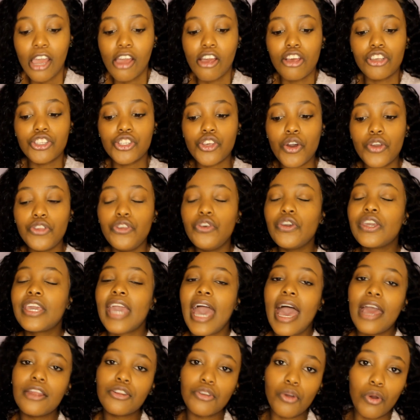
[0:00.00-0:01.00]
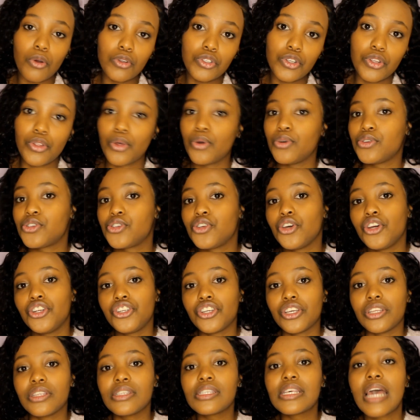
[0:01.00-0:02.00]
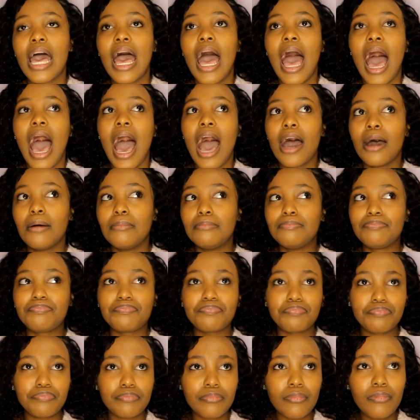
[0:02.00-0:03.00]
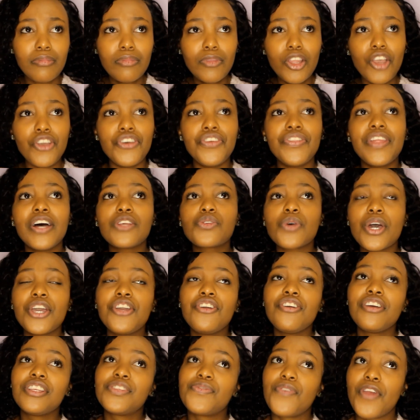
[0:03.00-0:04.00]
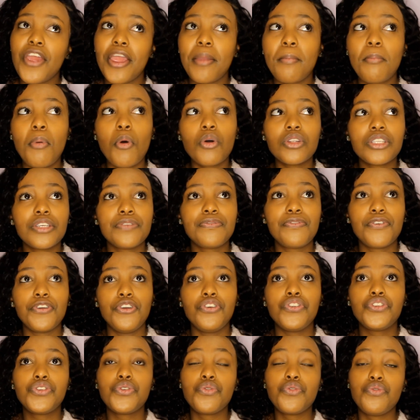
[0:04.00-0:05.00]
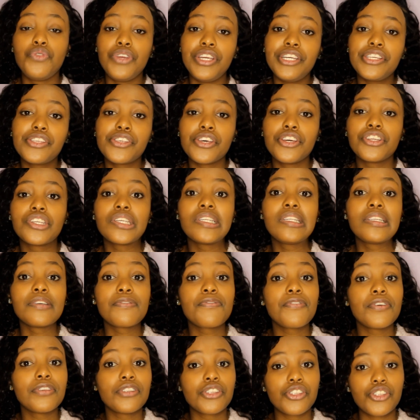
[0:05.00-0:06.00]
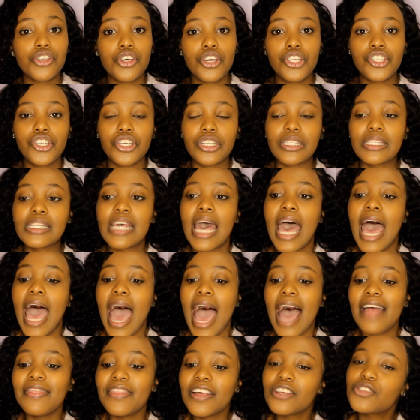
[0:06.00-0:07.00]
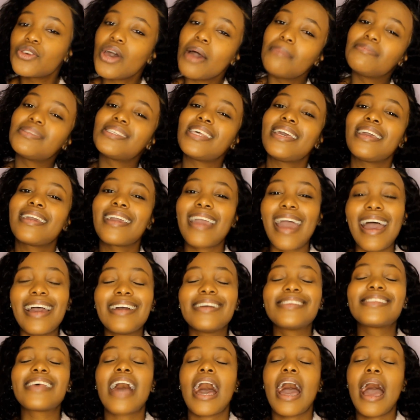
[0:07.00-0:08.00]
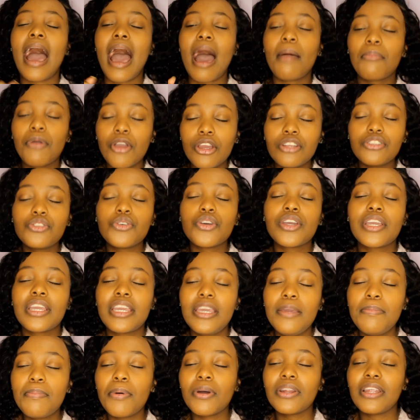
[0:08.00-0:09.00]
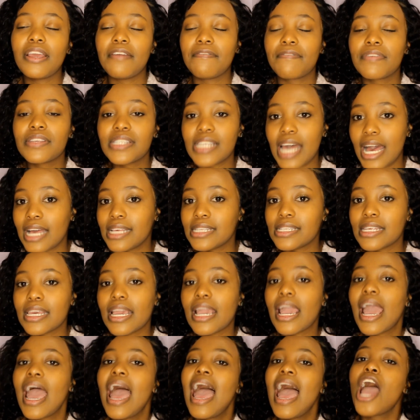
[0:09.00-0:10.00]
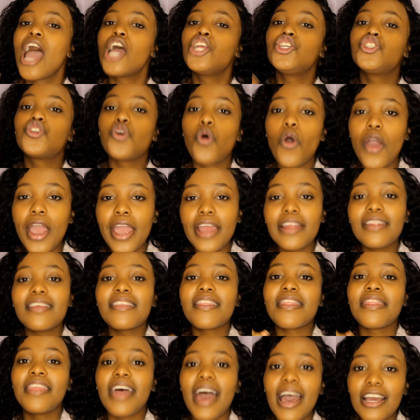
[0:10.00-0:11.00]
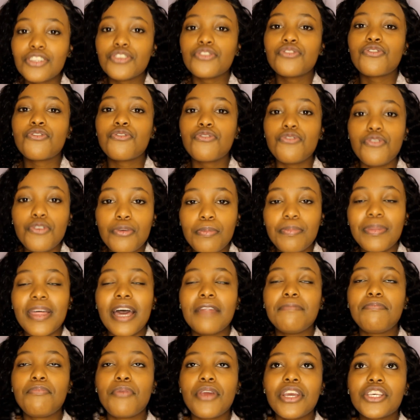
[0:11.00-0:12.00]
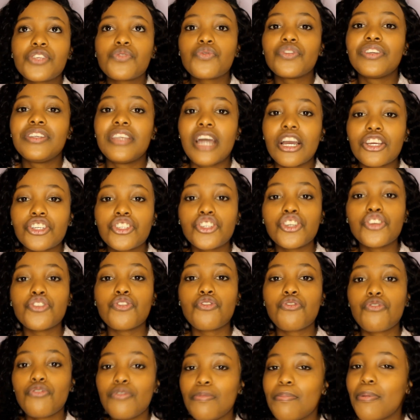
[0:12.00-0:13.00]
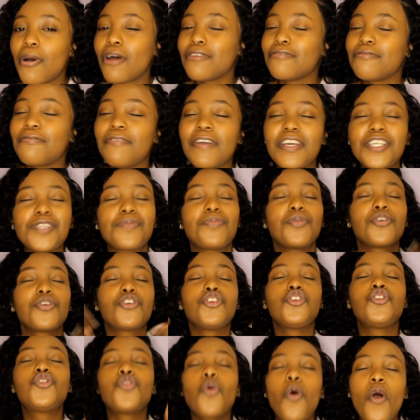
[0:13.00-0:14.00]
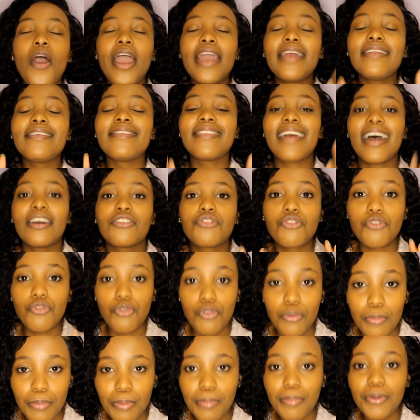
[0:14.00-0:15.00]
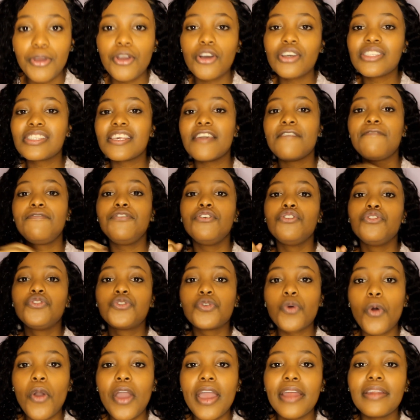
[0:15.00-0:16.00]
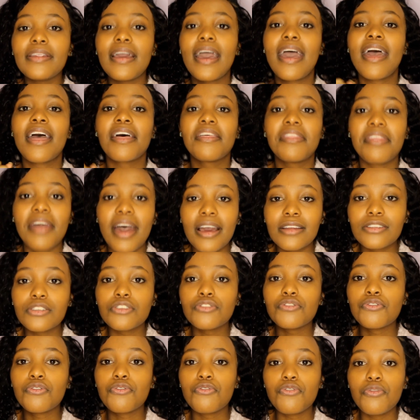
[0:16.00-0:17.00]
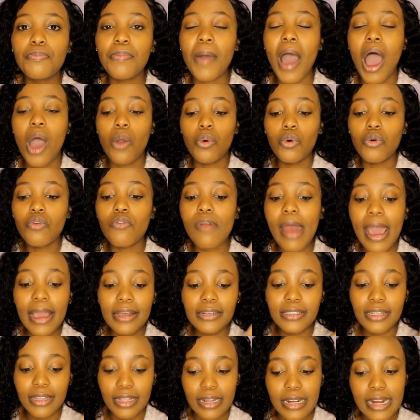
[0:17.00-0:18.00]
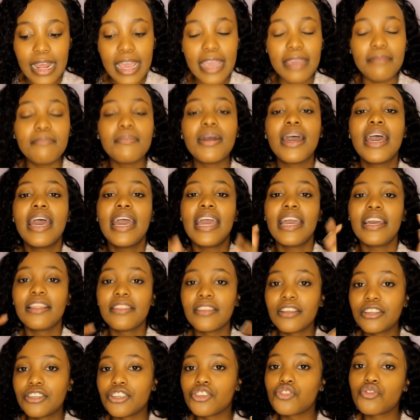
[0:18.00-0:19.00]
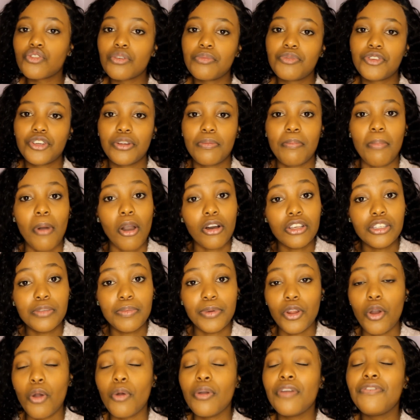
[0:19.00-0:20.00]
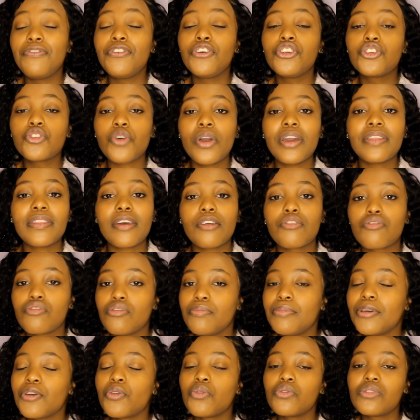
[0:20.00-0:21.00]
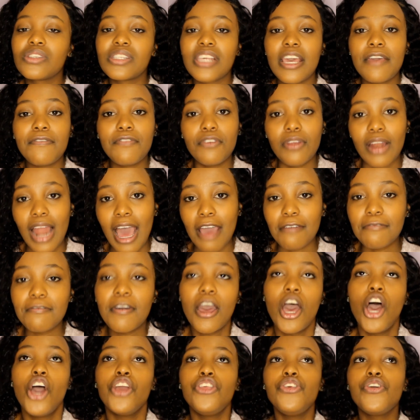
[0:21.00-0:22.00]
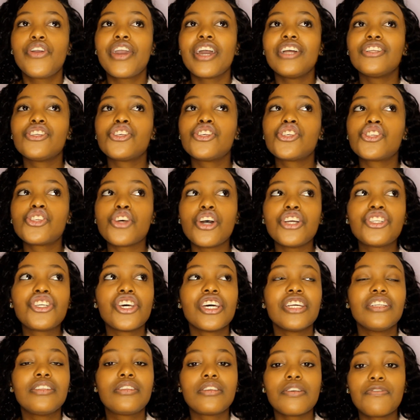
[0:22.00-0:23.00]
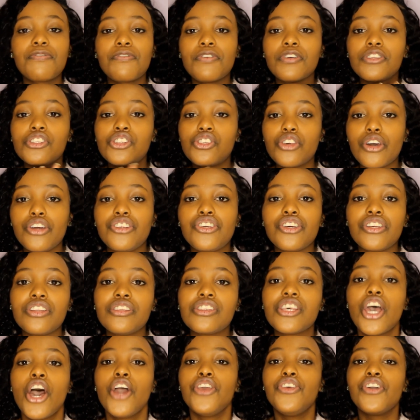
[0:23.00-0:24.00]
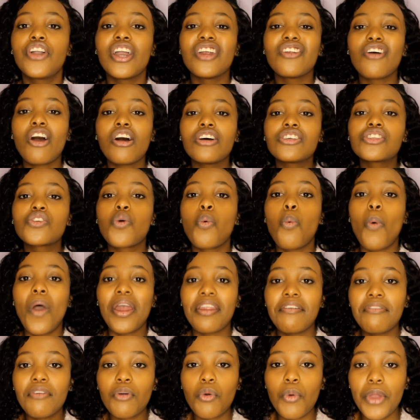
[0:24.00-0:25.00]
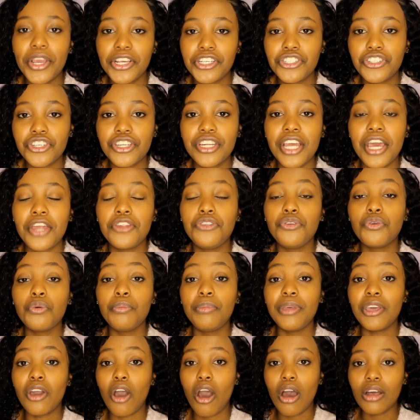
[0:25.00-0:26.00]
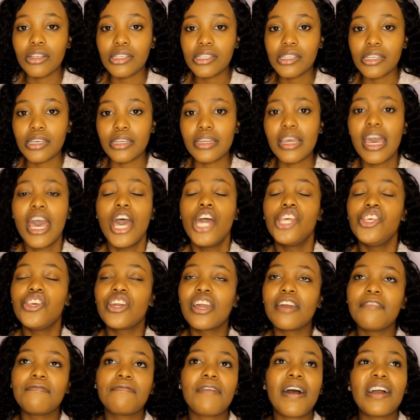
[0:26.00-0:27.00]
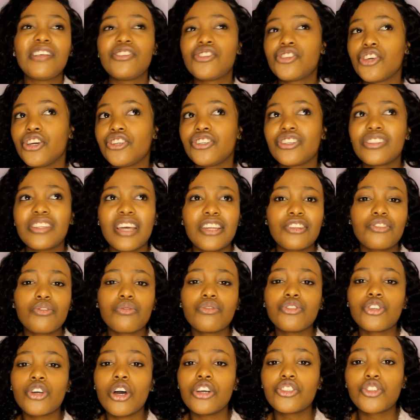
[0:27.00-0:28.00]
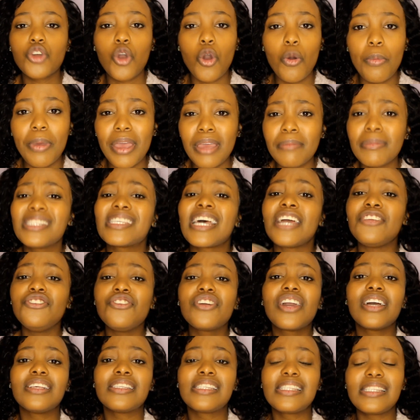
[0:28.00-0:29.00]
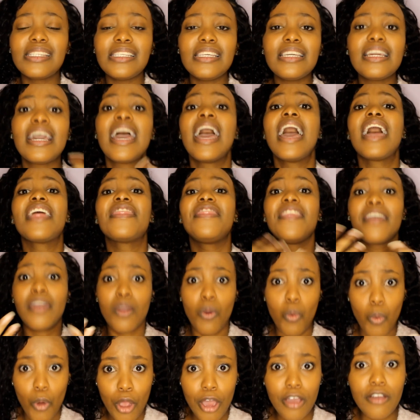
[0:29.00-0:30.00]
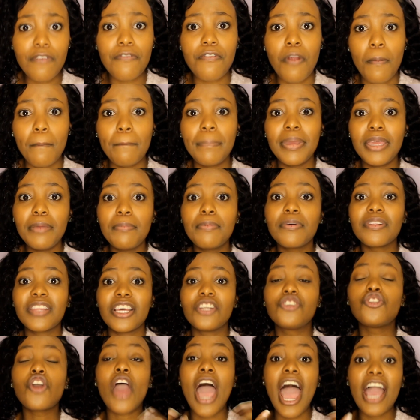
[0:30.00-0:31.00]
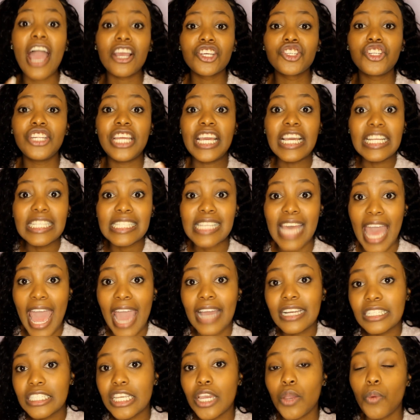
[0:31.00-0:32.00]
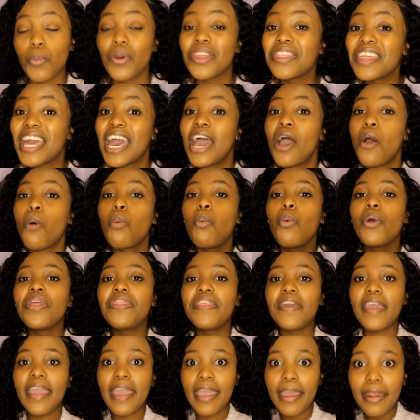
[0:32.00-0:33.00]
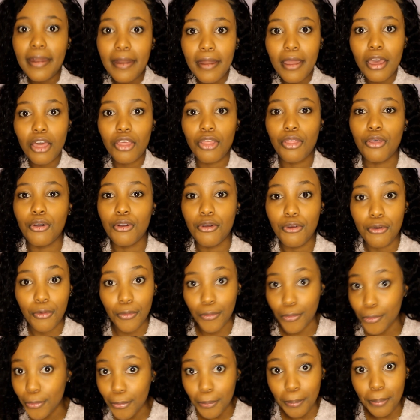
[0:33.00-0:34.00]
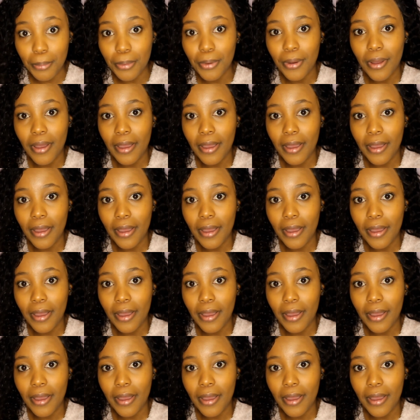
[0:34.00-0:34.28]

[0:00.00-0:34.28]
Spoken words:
so you can go to those surgeons. That's why it's very important for you to research different surgeons, and that's why I'm saying, guys, I'm going to keep on emphasizing, join that group, that breast reduction group on Facebook. Join that group, because if you join that group, I will write the name in the description box below. If you join that group, it will save your life. You can search different surgeons, you can ask whatever question and you'll be answered. You can find surgeons that don't charge co-payments, and you can see their work from people that you're actually interacting with within the group.